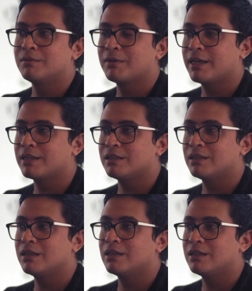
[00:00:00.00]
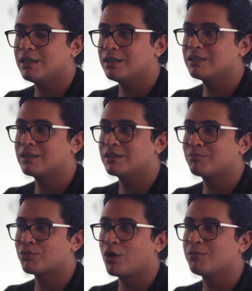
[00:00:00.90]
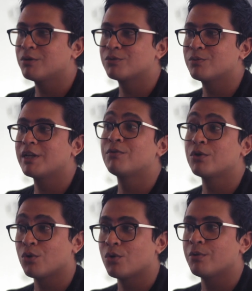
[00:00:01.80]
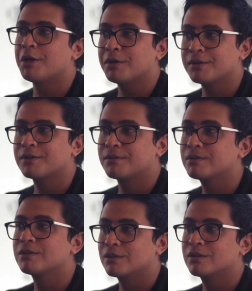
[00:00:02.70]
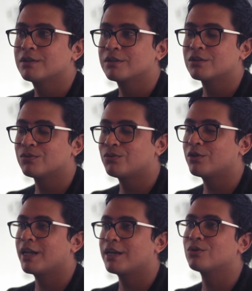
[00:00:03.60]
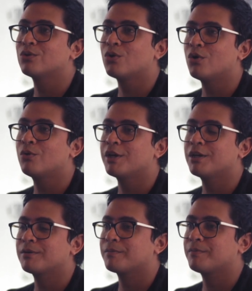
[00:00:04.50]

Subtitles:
like these problems will never go away. So for that to go away,